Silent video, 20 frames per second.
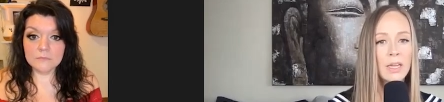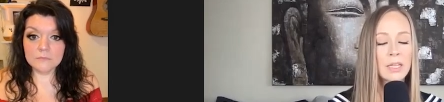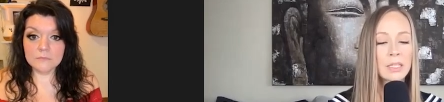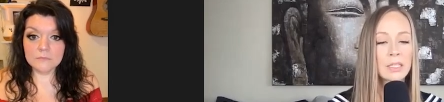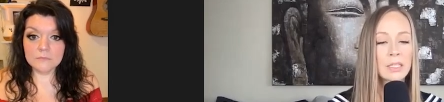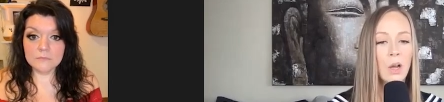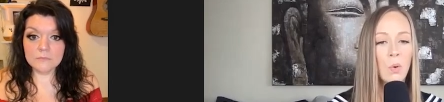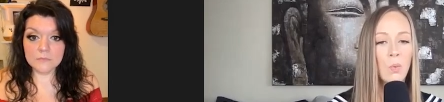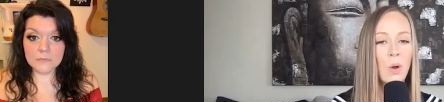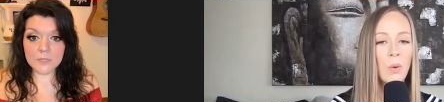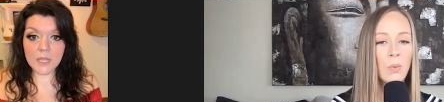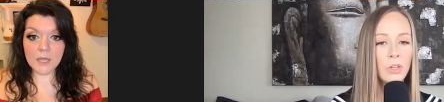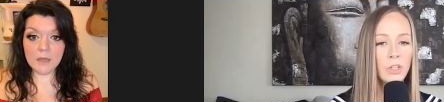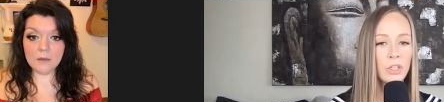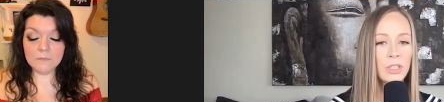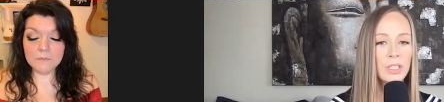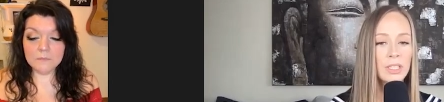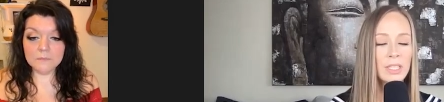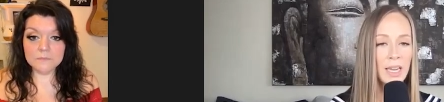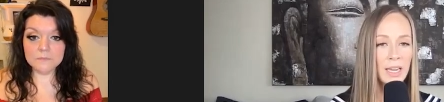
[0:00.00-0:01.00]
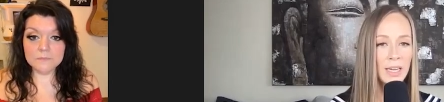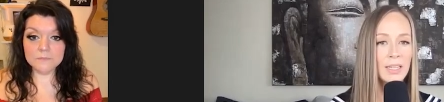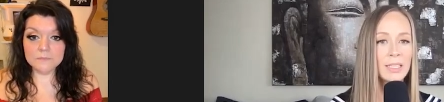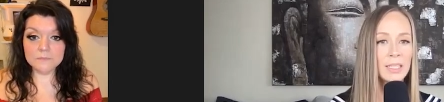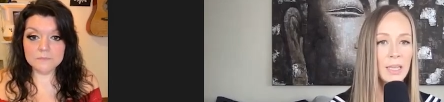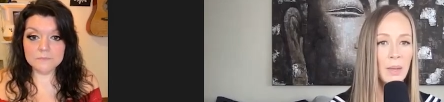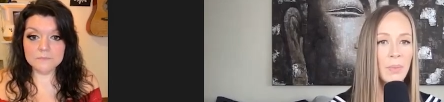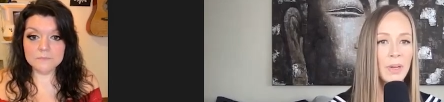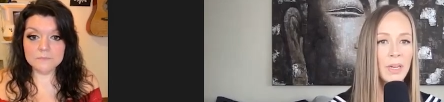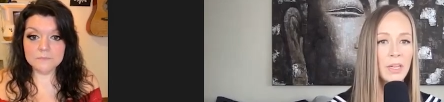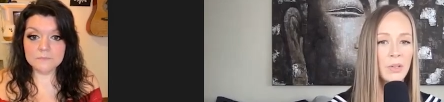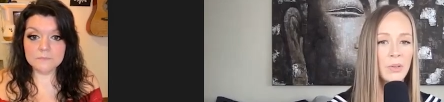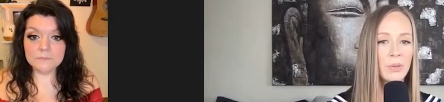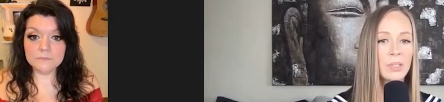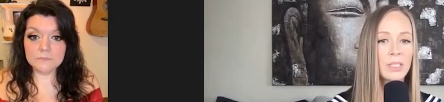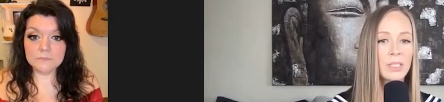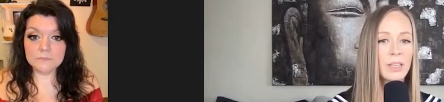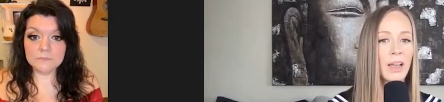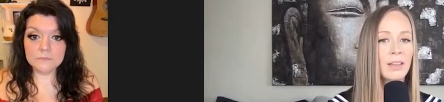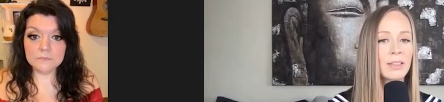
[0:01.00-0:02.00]
Speaker 1: So, what yeah. would you say to somebody who
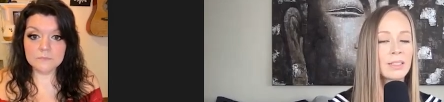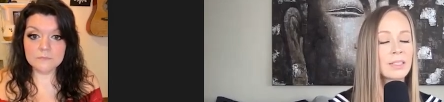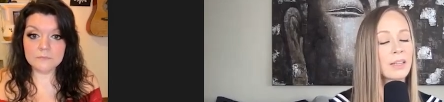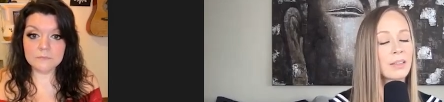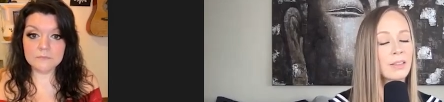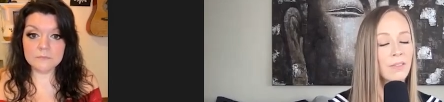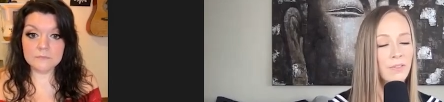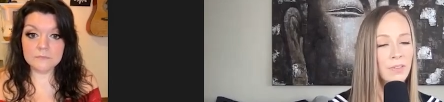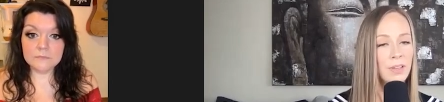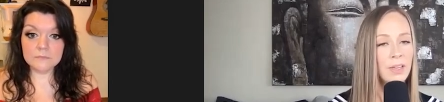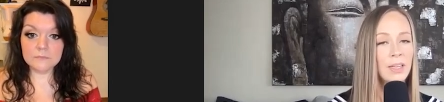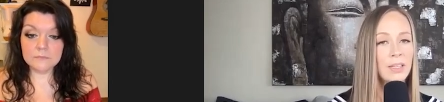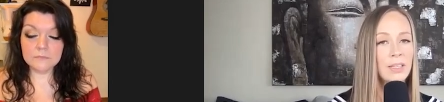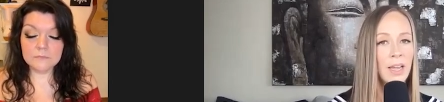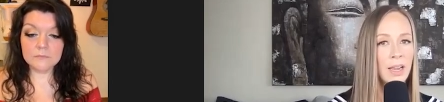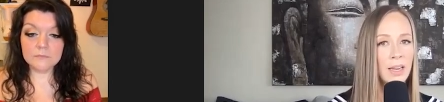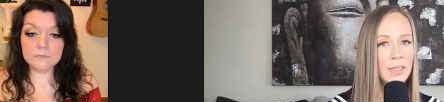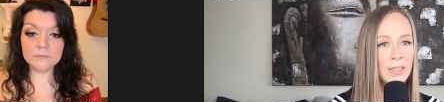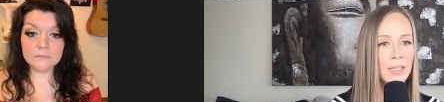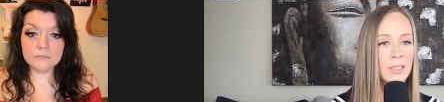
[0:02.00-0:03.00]
says like the vegan diet